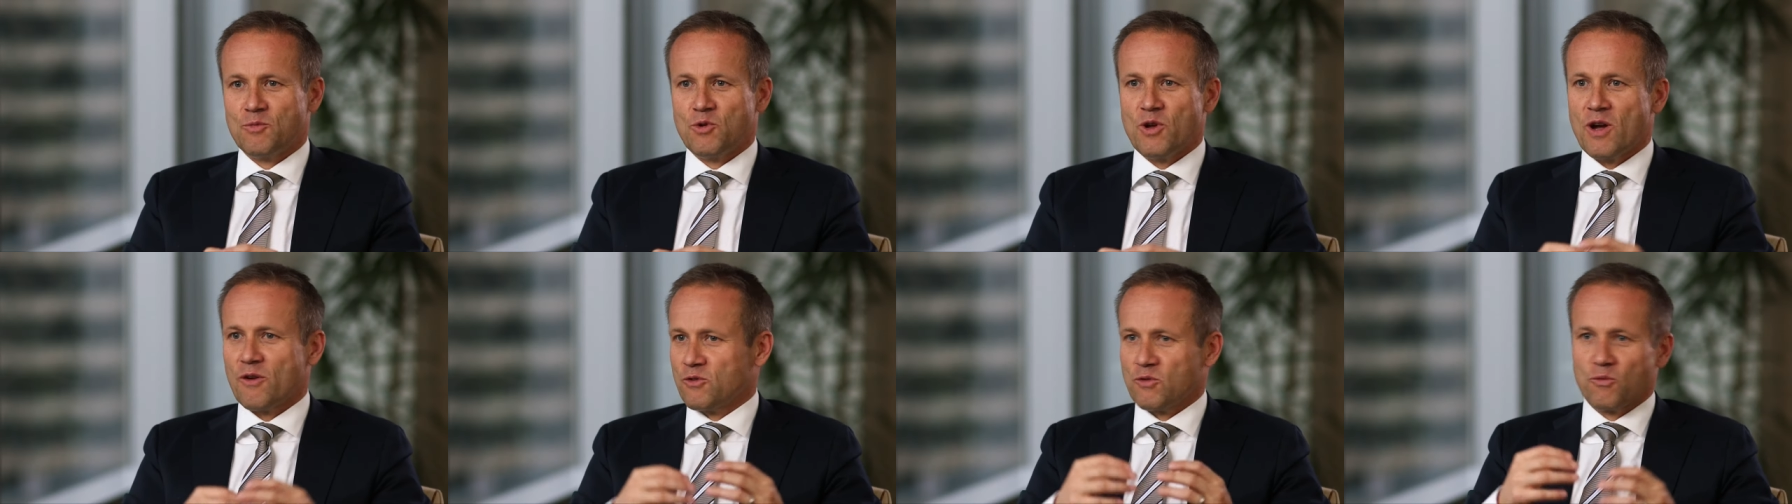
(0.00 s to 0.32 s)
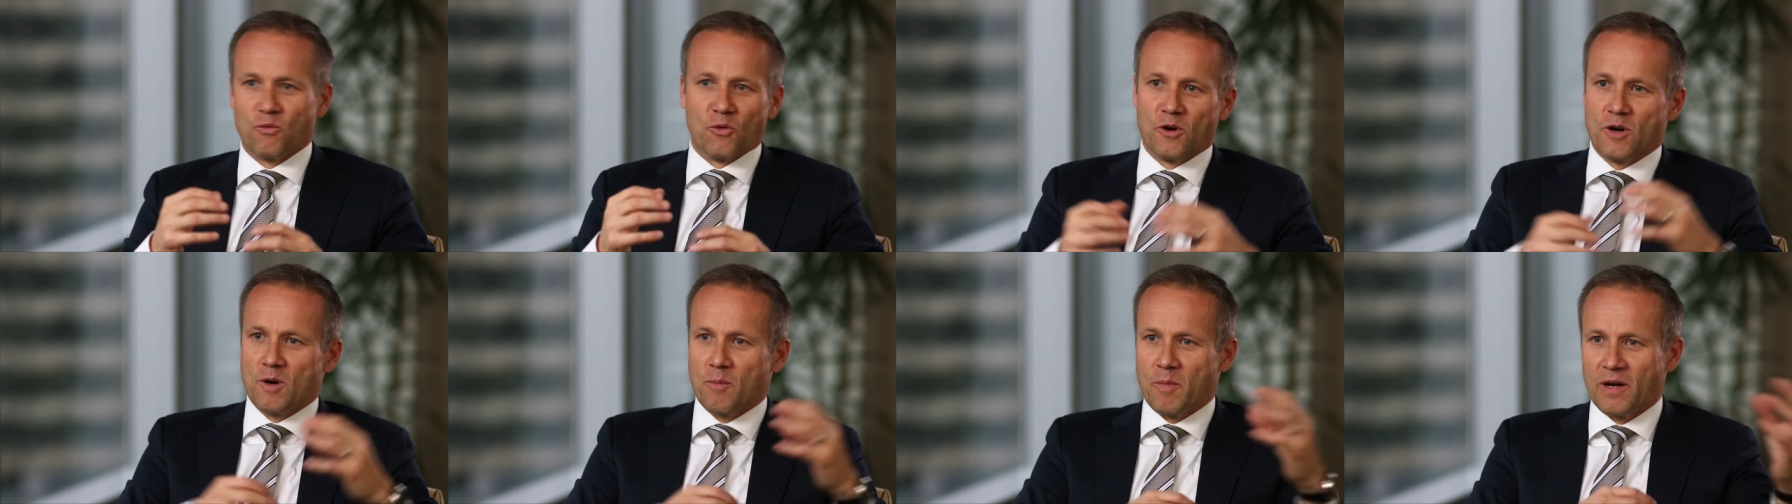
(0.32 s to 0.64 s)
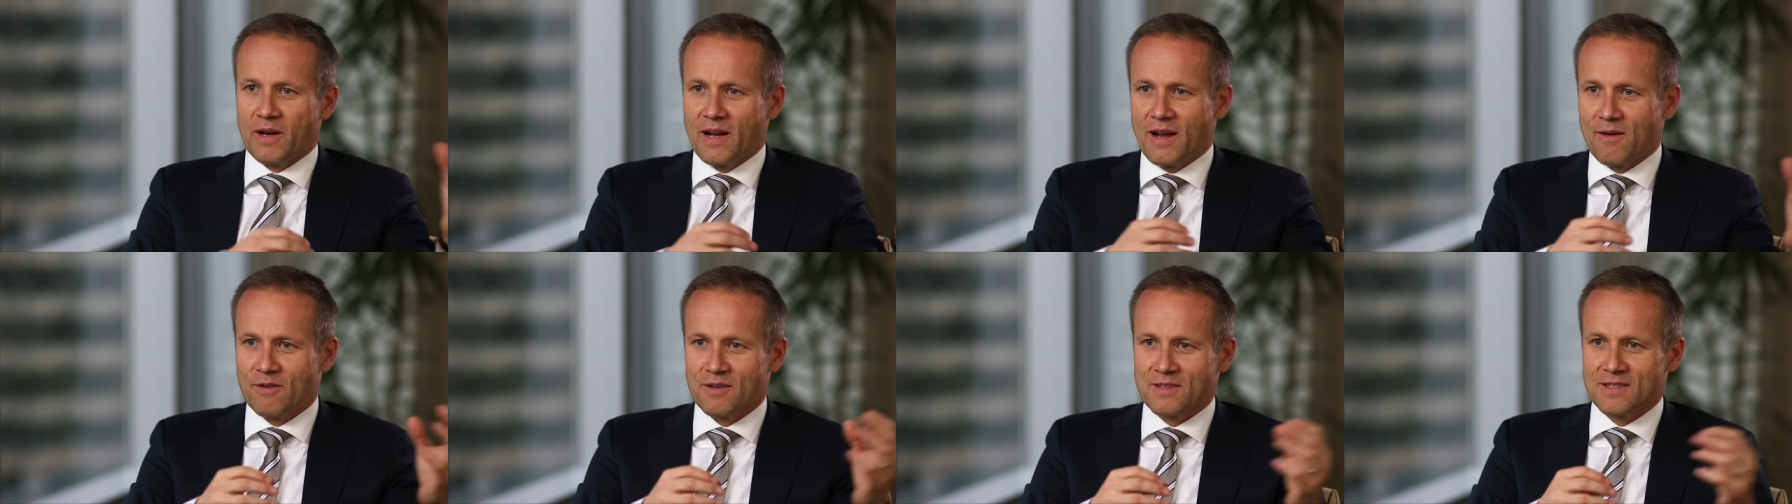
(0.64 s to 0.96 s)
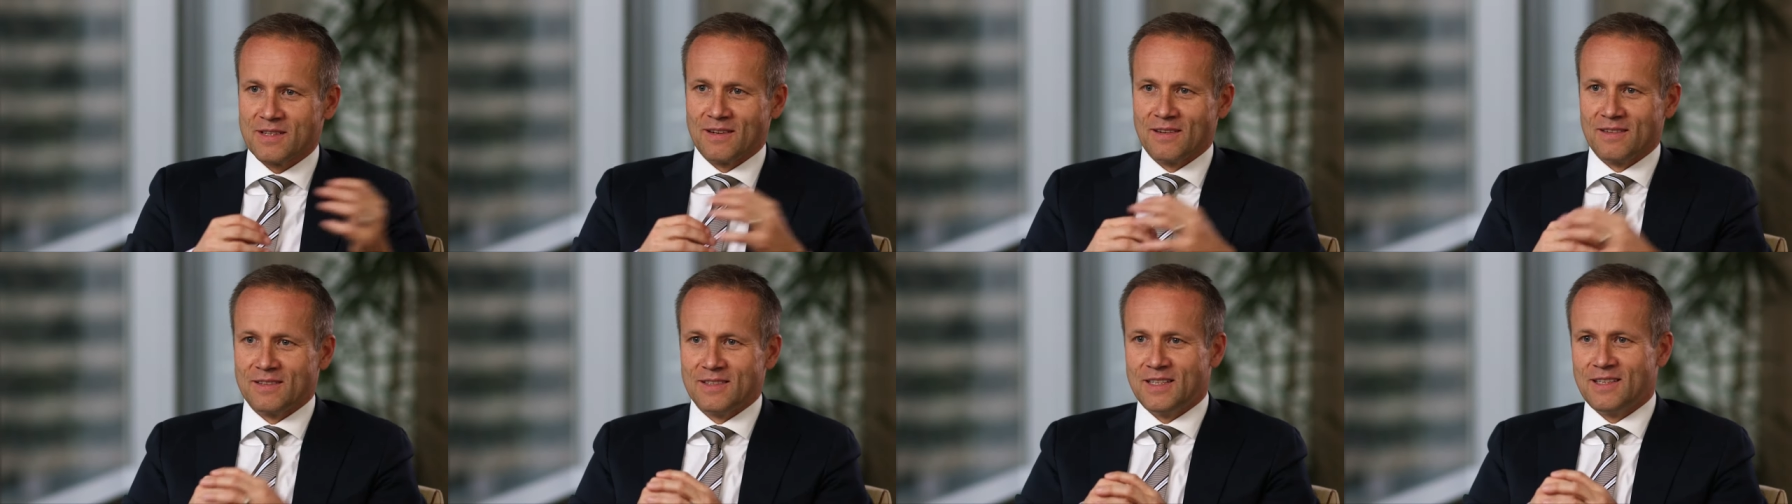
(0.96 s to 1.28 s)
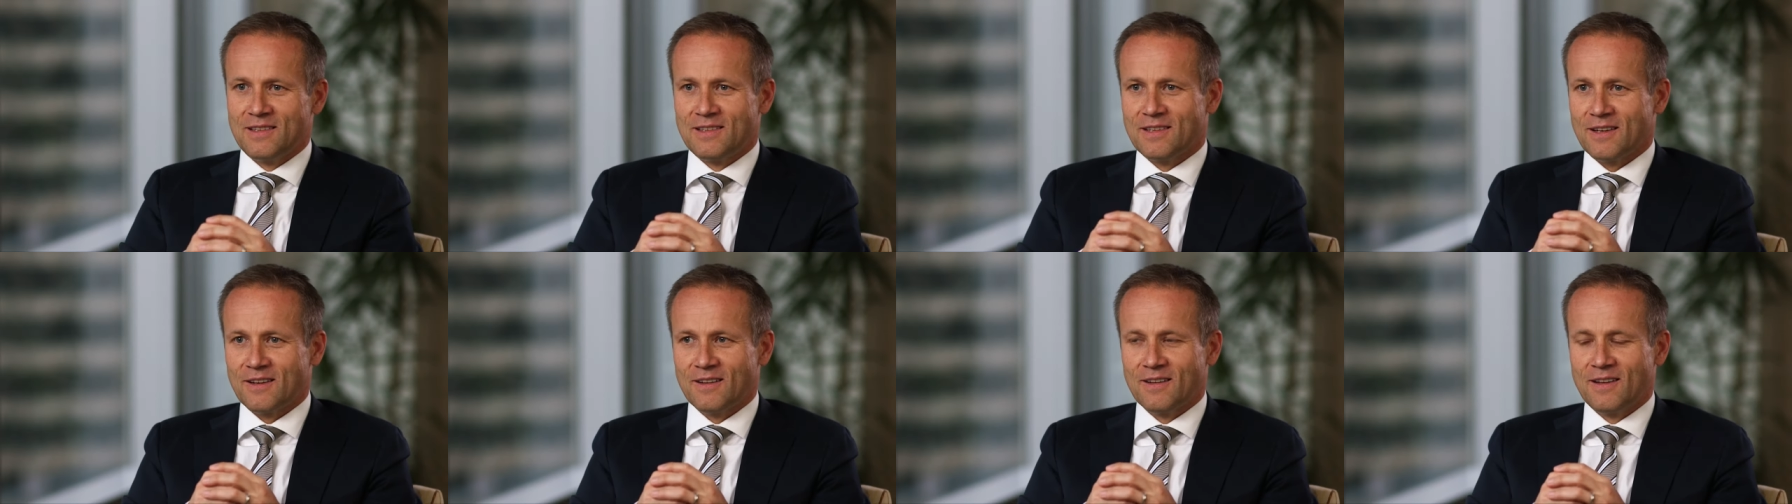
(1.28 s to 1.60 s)
you have to worry about every single
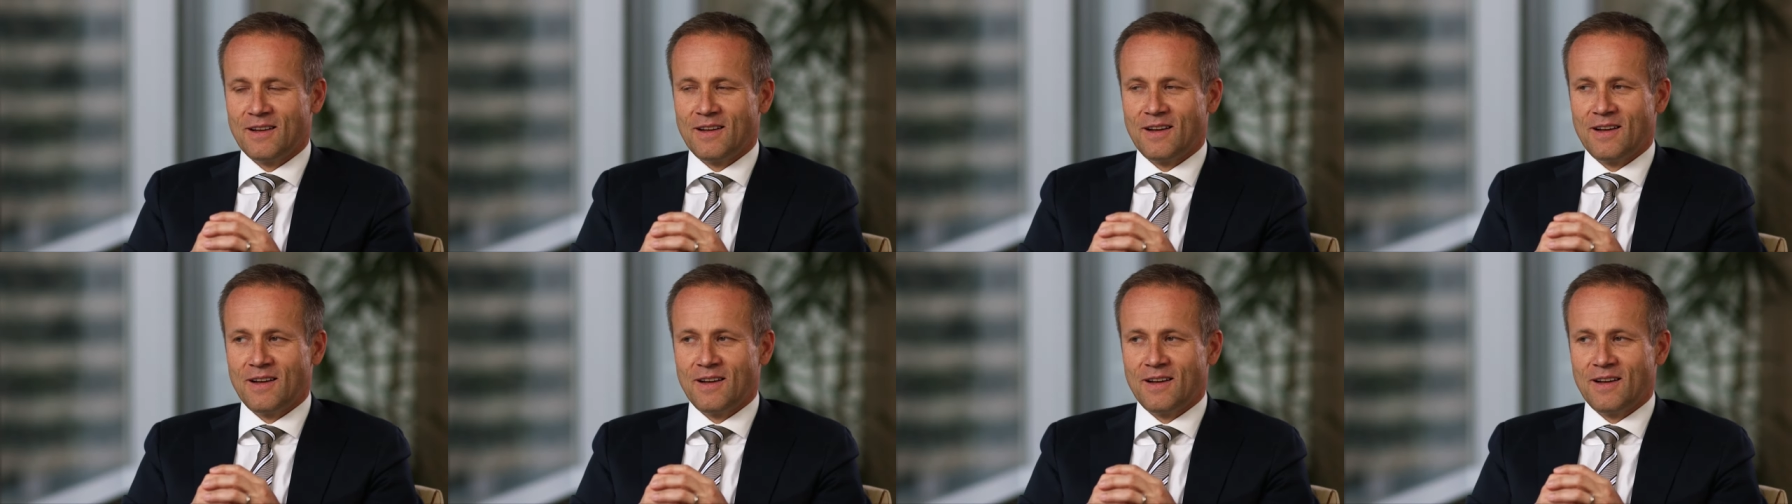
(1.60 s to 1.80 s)
detail.